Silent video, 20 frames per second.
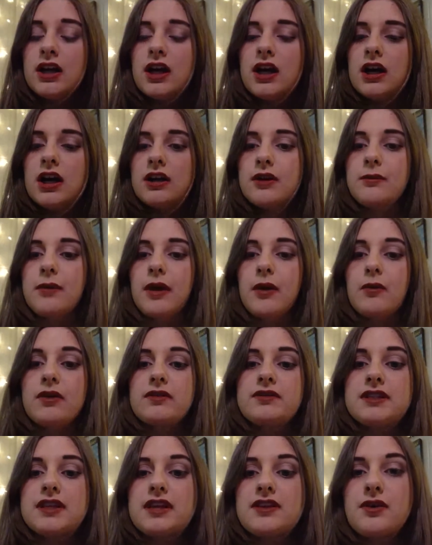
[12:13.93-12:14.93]
I will
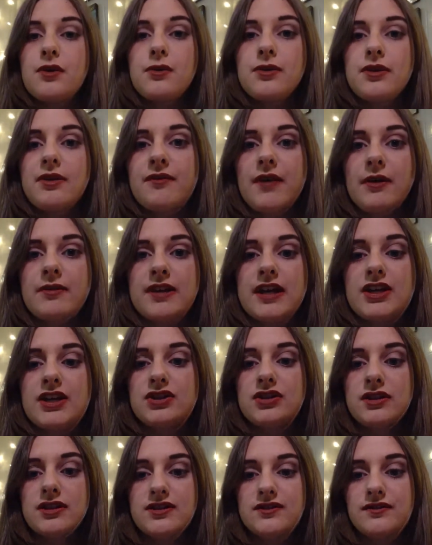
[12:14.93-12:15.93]
say though, the
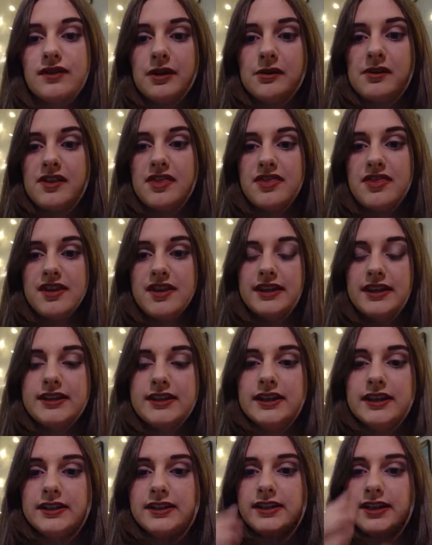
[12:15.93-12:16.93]
foundation is very thick
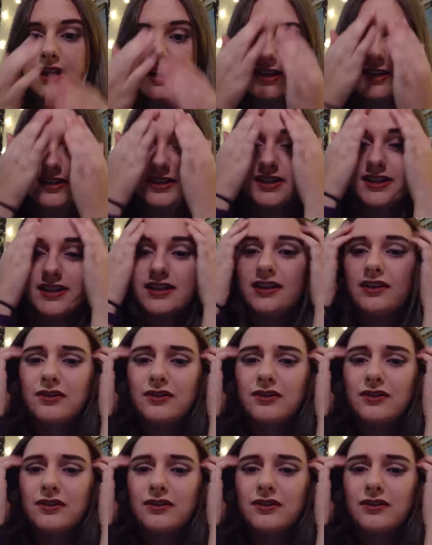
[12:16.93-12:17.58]
and cakey.